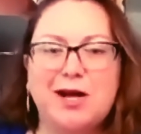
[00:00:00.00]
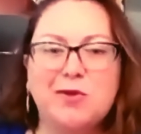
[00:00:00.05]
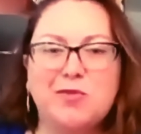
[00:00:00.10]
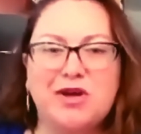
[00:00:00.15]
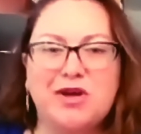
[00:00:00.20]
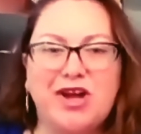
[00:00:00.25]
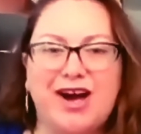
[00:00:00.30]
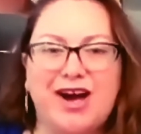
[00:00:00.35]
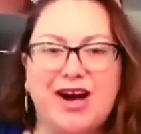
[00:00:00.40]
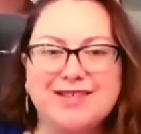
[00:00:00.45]

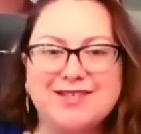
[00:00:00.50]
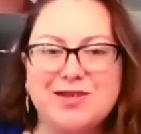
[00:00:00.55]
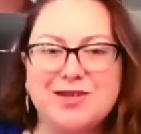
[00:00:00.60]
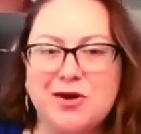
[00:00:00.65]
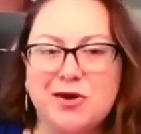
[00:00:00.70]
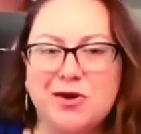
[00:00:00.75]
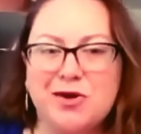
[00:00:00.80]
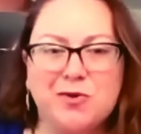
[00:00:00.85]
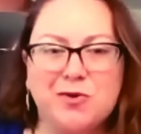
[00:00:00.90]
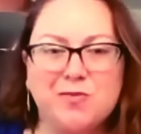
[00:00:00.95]
But
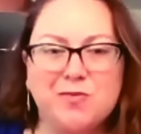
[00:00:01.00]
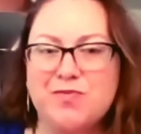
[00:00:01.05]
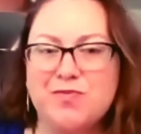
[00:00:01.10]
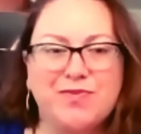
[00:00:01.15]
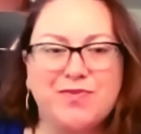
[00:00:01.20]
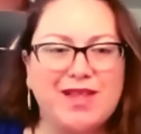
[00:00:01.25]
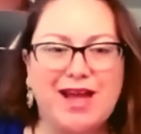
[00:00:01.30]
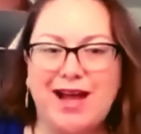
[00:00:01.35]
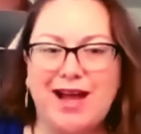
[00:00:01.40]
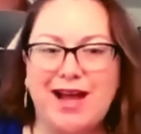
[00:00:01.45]
also
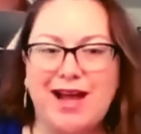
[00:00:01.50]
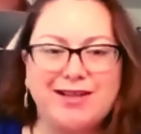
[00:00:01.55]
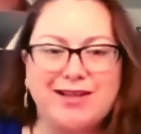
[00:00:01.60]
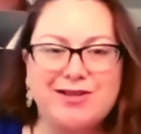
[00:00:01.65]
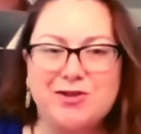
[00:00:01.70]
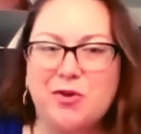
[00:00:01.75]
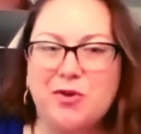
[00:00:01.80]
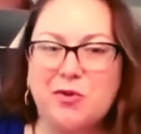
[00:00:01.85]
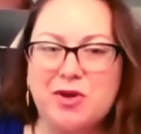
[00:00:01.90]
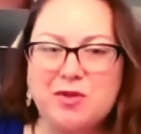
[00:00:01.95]

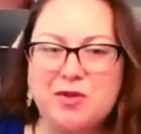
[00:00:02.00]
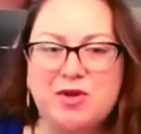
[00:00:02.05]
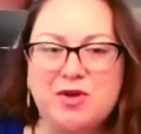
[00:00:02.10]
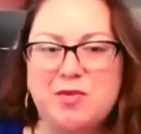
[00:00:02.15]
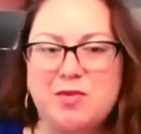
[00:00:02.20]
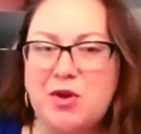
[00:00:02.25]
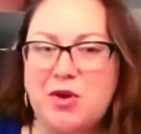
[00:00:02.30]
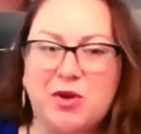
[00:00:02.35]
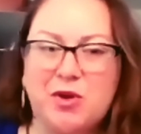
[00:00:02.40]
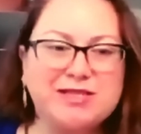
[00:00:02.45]
you don't want to be
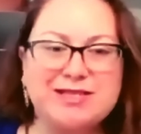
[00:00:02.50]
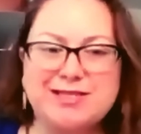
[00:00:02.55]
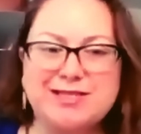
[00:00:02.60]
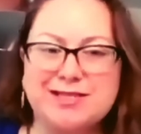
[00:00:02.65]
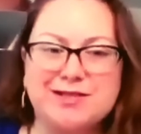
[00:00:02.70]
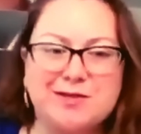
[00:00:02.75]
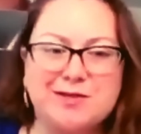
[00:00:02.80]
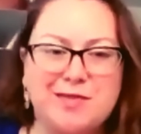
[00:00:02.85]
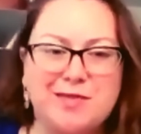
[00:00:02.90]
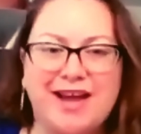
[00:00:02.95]
beholden to
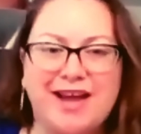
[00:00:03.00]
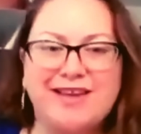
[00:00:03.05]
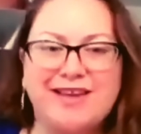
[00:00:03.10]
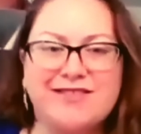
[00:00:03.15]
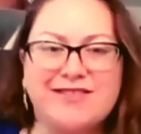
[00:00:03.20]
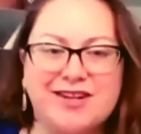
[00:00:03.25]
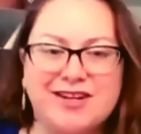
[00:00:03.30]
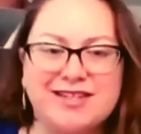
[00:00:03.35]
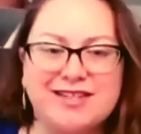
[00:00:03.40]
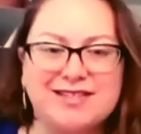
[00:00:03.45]
them
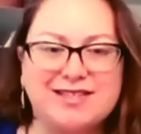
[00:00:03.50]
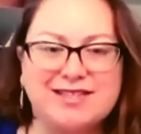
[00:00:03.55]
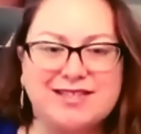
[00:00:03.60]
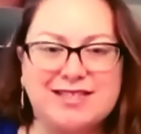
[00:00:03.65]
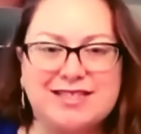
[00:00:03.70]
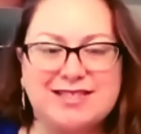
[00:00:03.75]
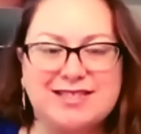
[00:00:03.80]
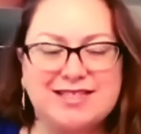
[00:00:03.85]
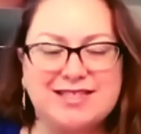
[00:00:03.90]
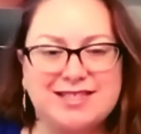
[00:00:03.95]
either. It's
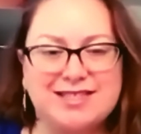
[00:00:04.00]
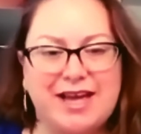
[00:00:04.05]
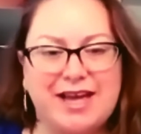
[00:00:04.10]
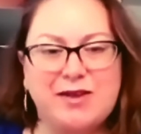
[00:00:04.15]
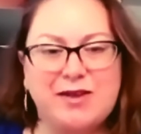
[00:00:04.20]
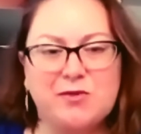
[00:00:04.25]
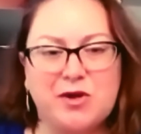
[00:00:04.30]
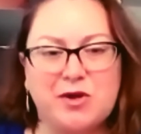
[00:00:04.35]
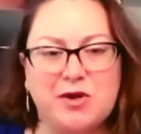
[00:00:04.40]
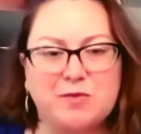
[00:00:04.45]
it's mm-hmm. a
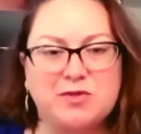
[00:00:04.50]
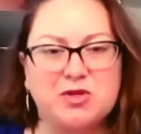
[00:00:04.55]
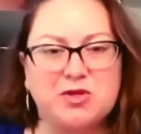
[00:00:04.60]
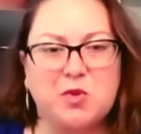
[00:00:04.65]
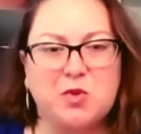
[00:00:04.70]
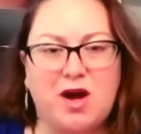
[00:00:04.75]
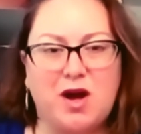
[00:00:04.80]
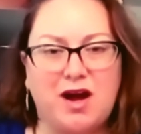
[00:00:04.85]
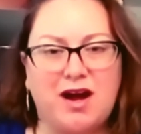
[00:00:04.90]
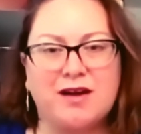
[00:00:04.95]
tightrope to
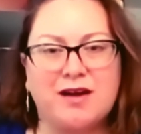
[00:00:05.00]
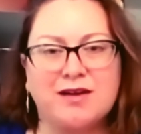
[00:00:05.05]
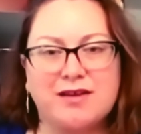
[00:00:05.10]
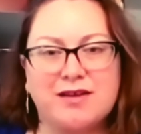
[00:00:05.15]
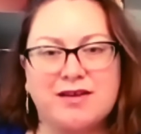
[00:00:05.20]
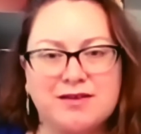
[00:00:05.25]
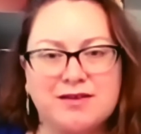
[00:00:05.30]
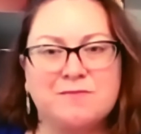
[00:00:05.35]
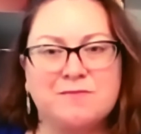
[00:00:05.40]
walk.